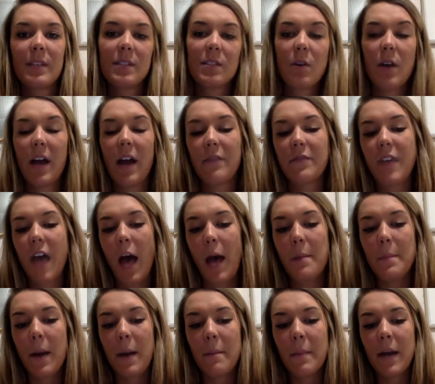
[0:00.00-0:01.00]
So I have that in
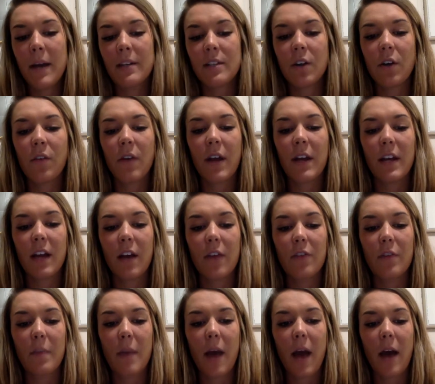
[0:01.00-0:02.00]
my mind already off
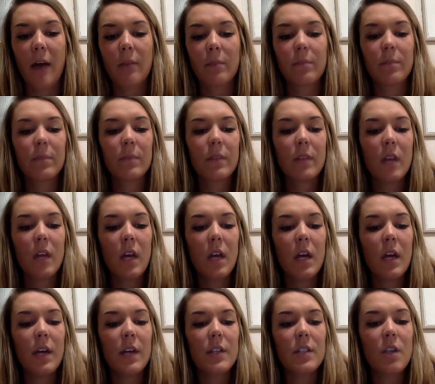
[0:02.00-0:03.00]
the bat.
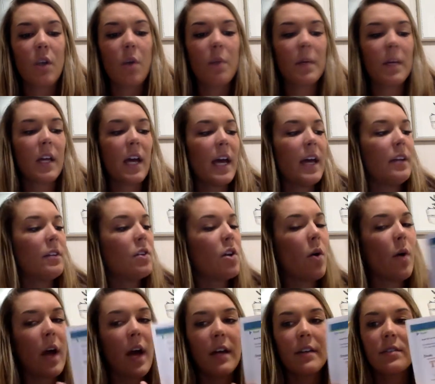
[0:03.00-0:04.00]
So I'm going to go
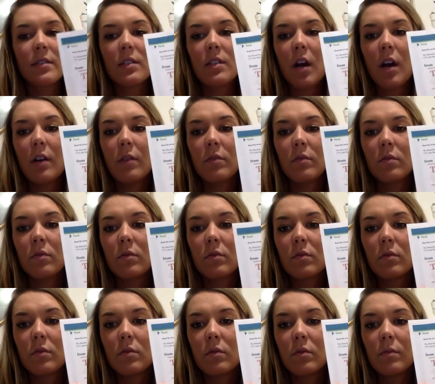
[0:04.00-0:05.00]
ahead and start
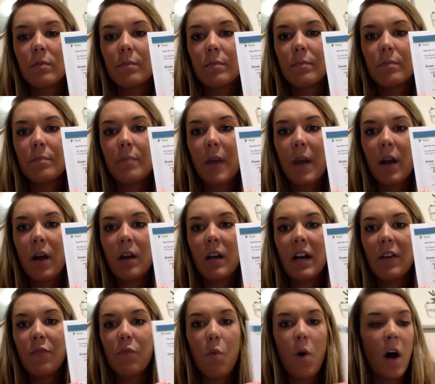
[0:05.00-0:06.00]

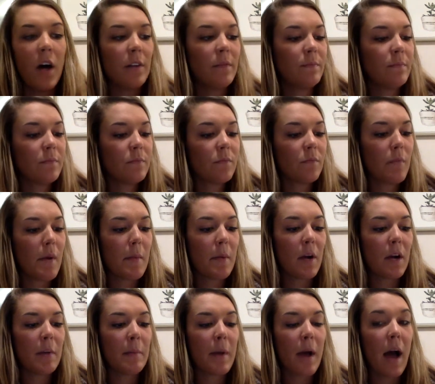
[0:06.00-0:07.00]
paragraph 1. Remember,
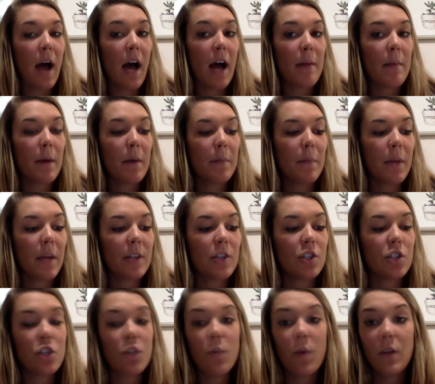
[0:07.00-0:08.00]
I'm on page
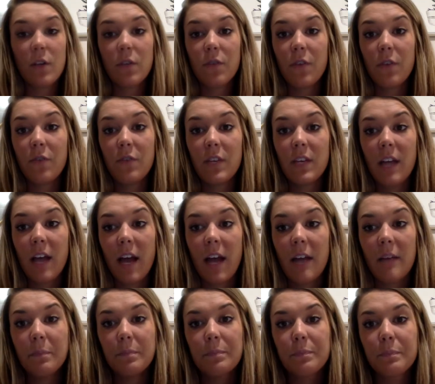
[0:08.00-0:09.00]
259.